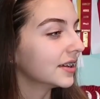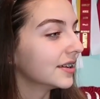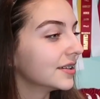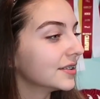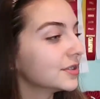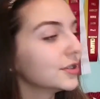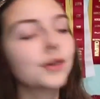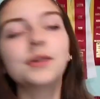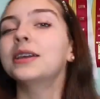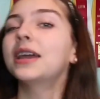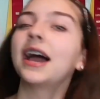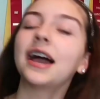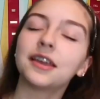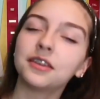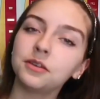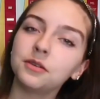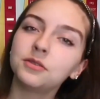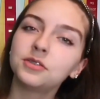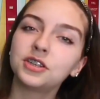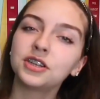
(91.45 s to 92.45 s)
So yeah,
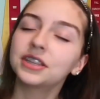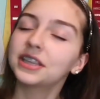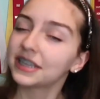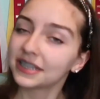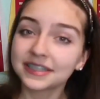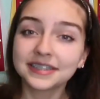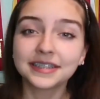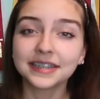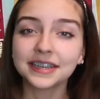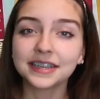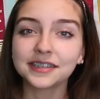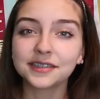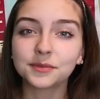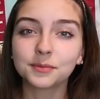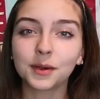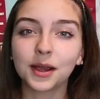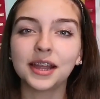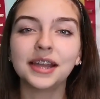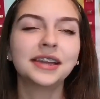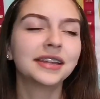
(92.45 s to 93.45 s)
you should get sticky
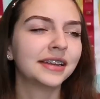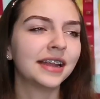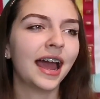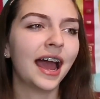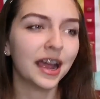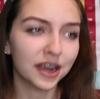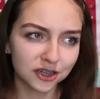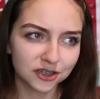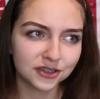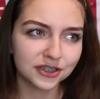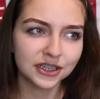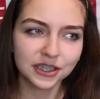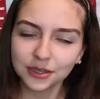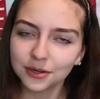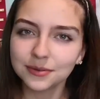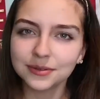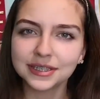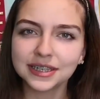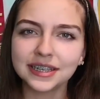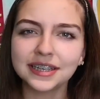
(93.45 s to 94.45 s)
spray and actually
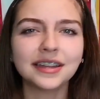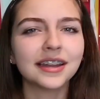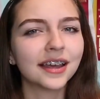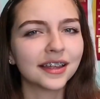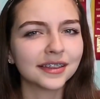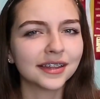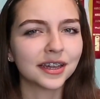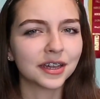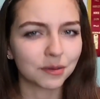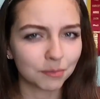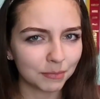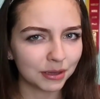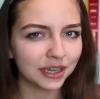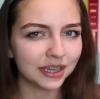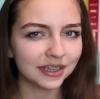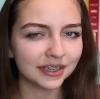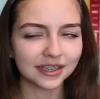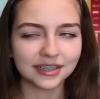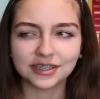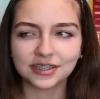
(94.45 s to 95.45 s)
use it, unlike
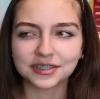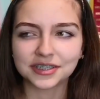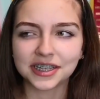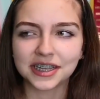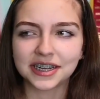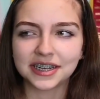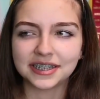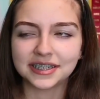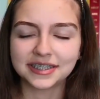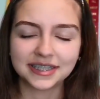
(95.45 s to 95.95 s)
me, and just let it